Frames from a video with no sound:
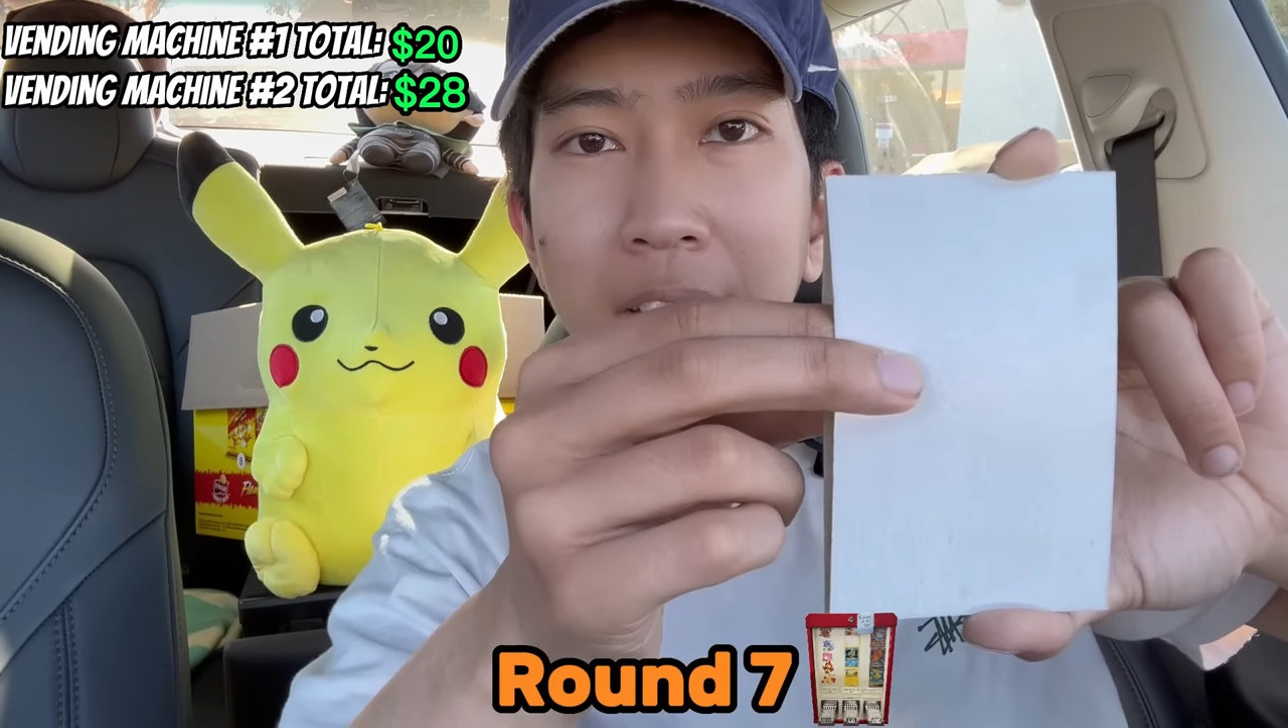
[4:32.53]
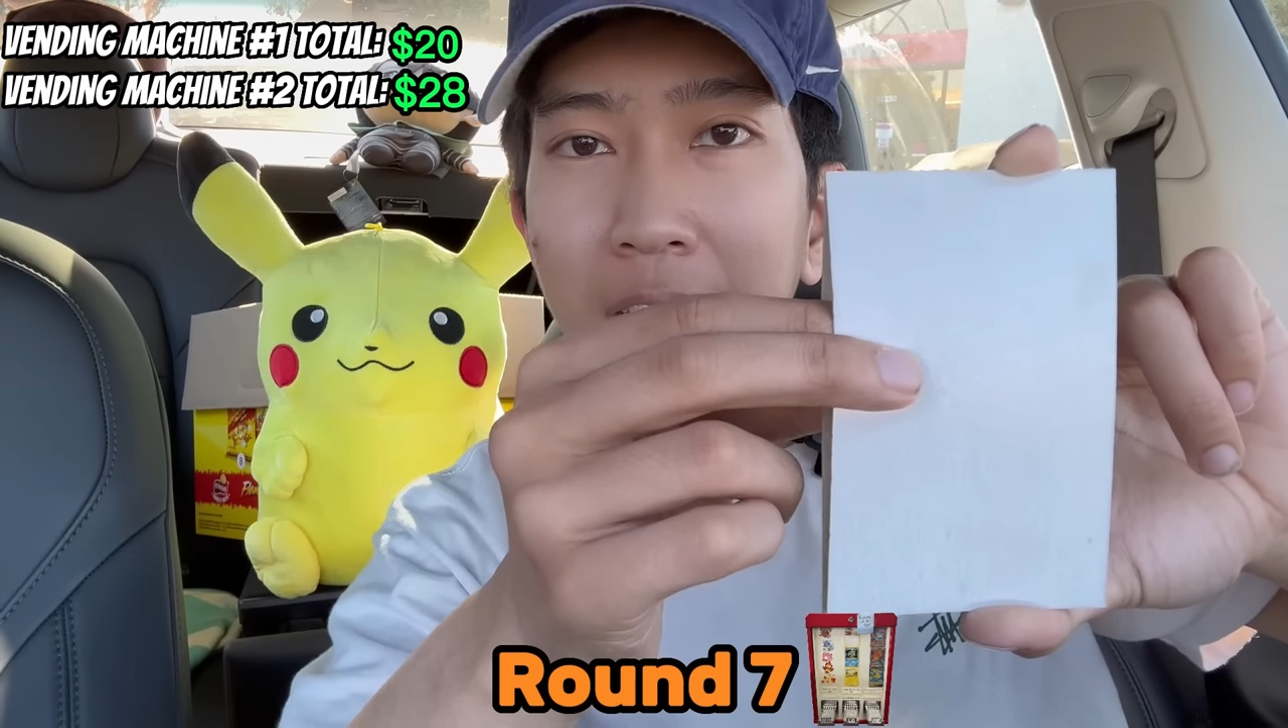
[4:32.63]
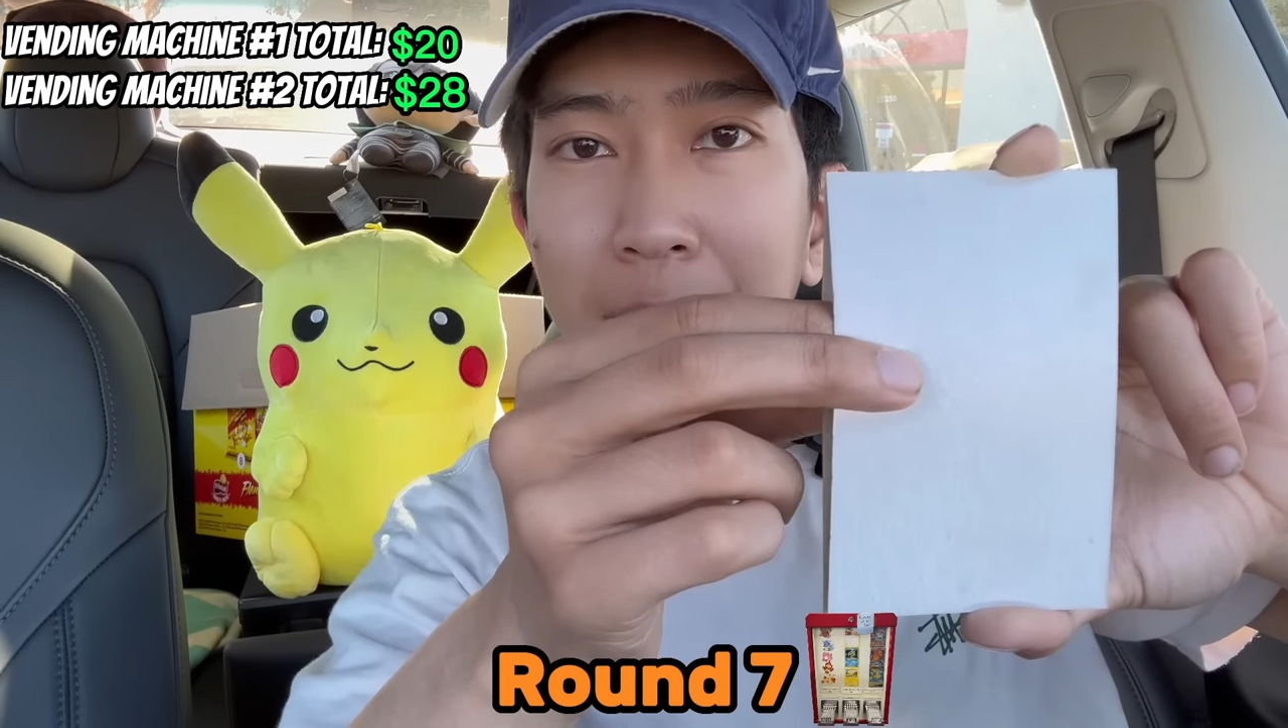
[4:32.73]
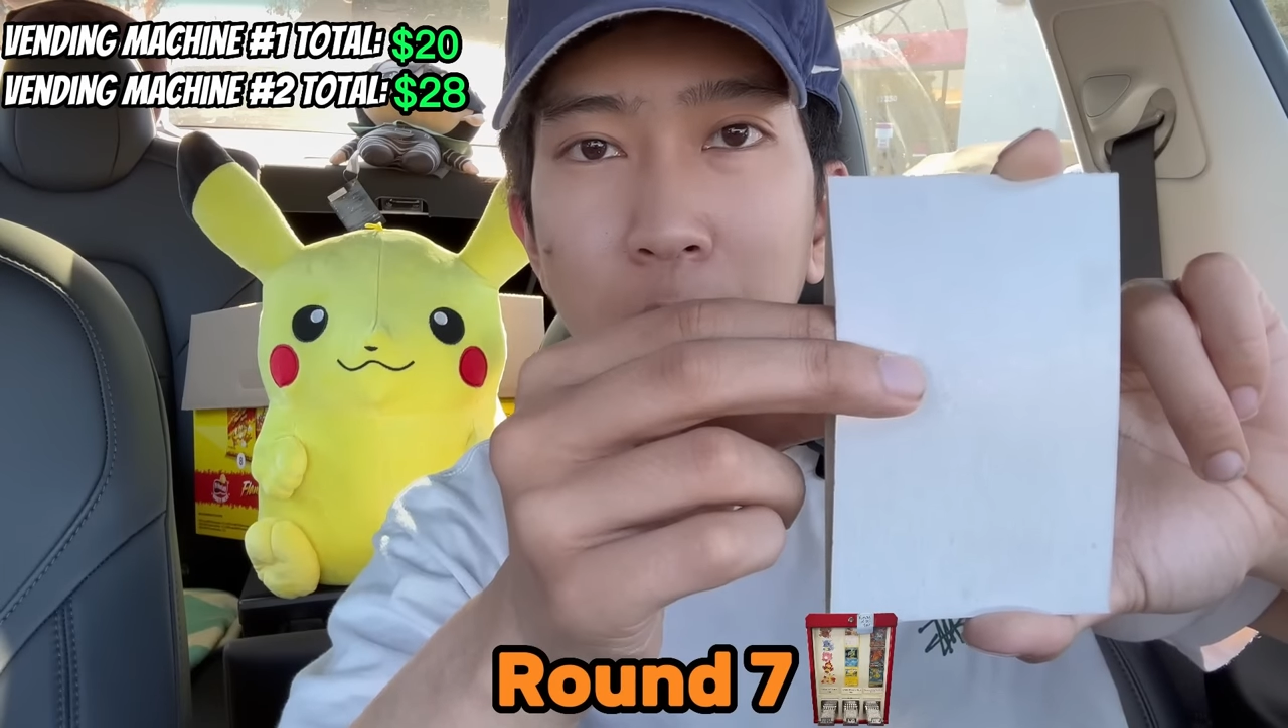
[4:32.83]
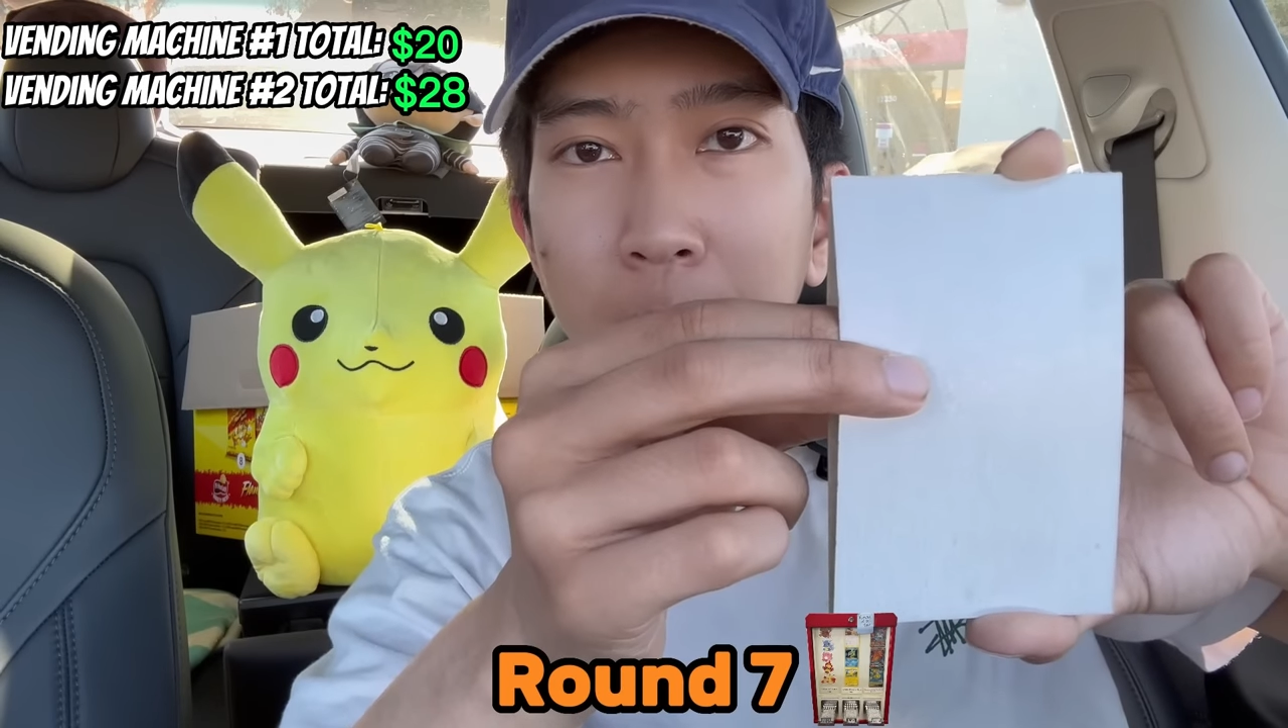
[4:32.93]
and I
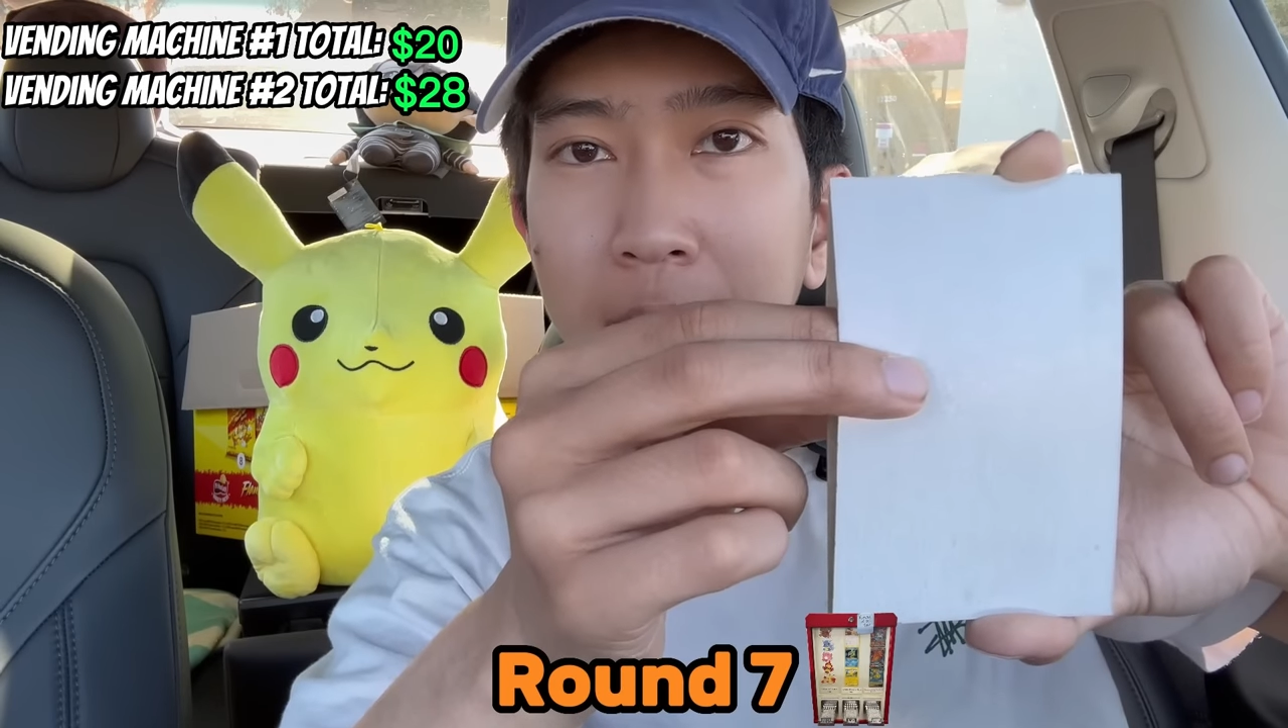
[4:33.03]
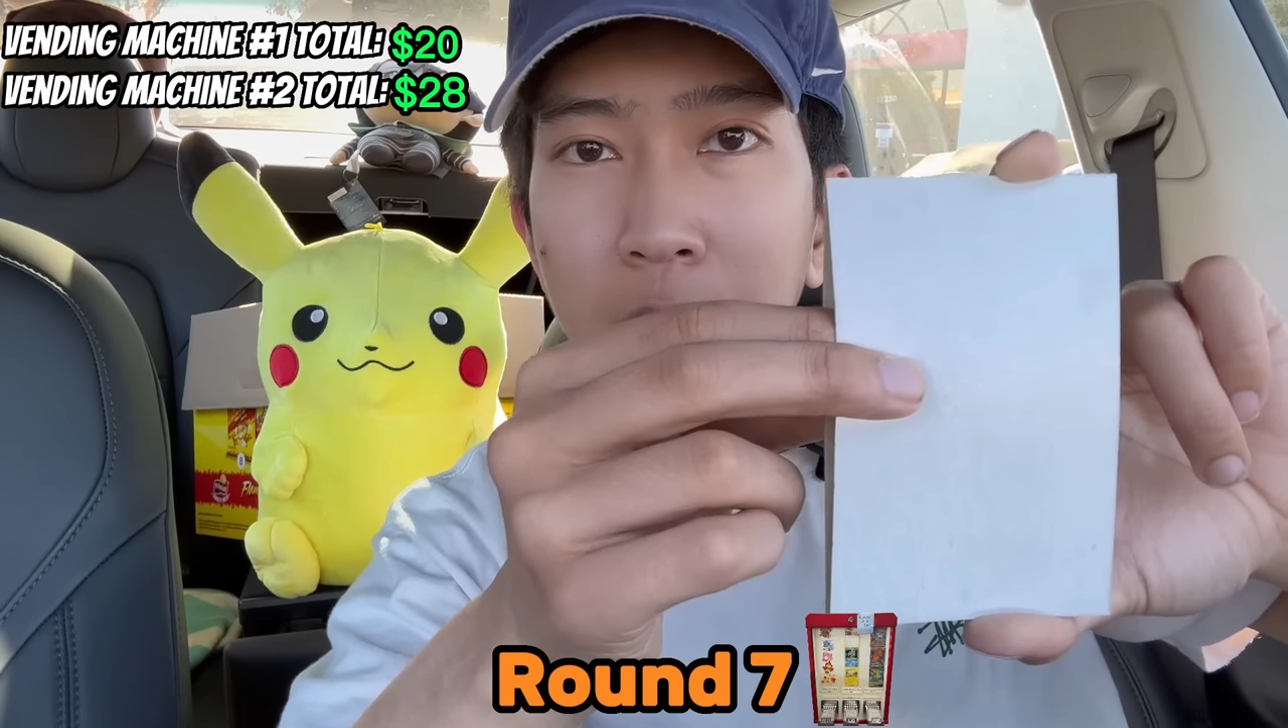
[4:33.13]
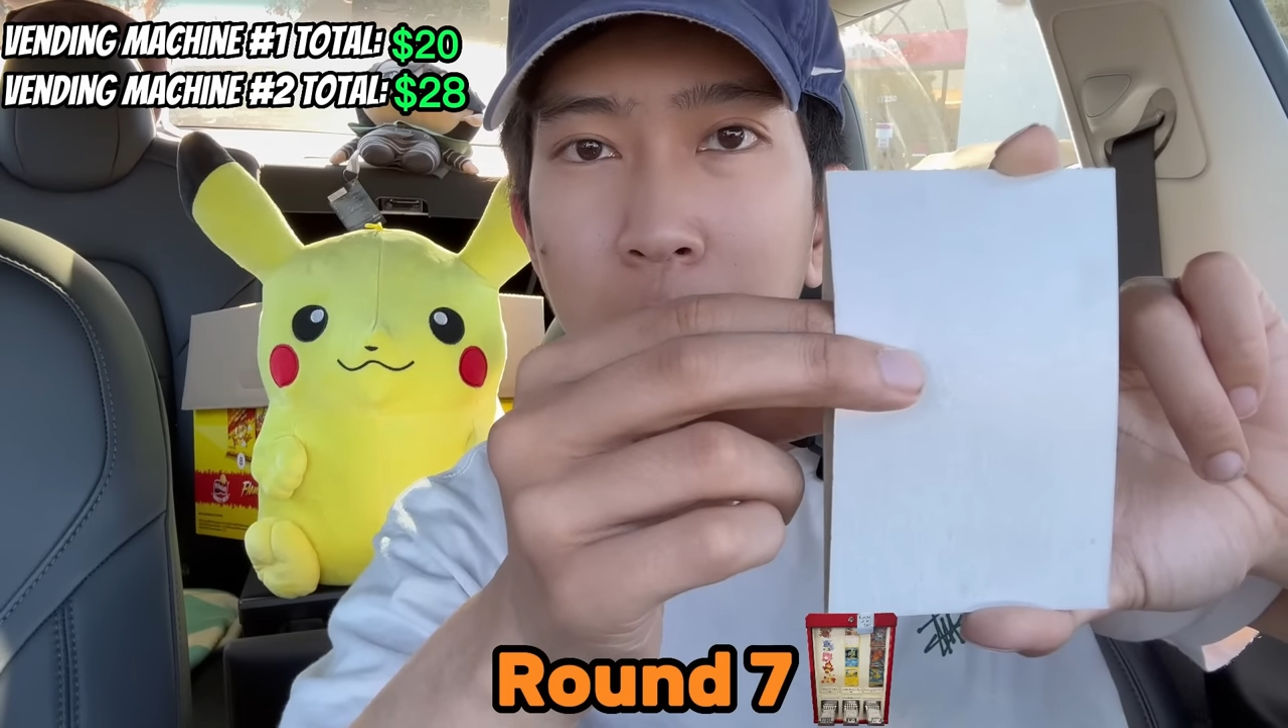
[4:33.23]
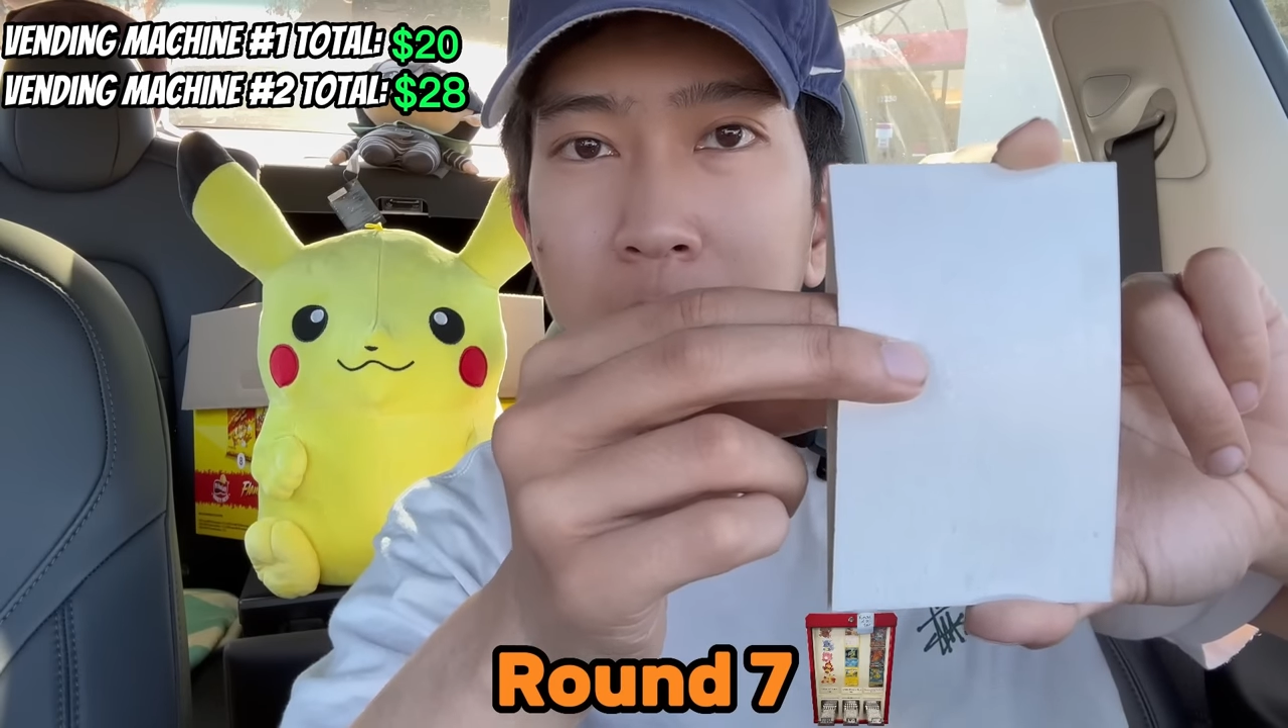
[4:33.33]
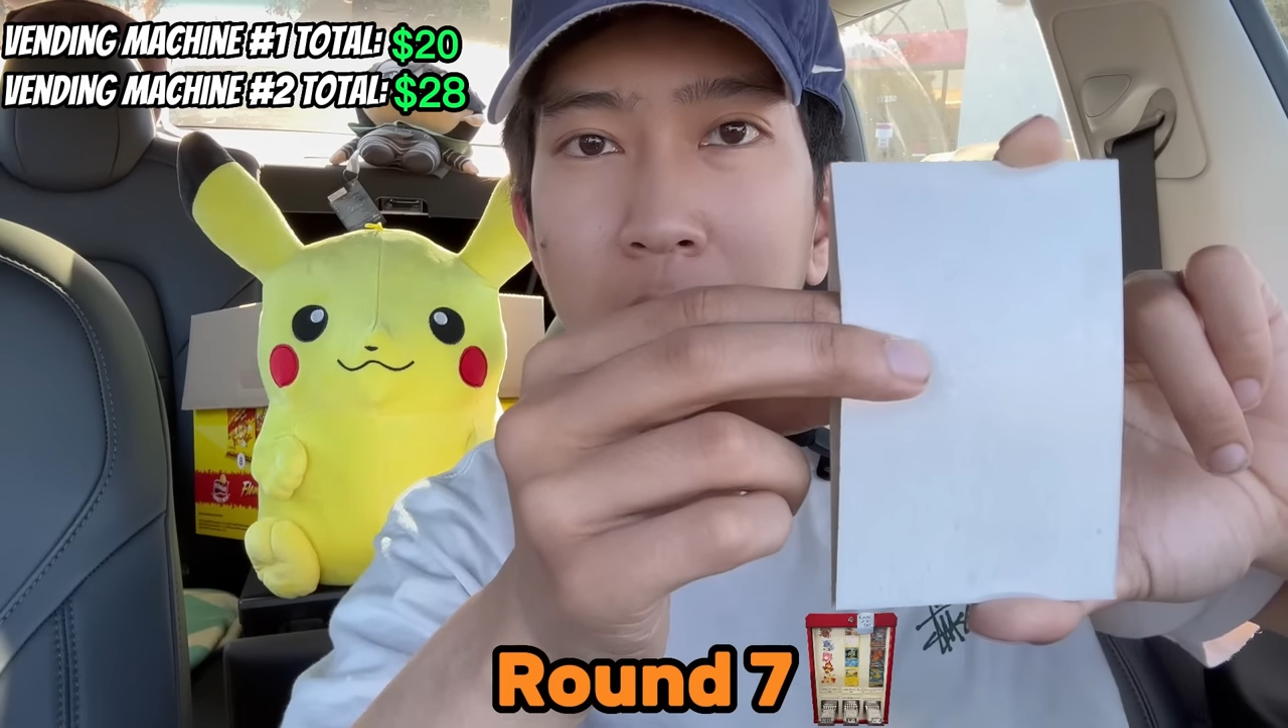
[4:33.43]
have no idea who's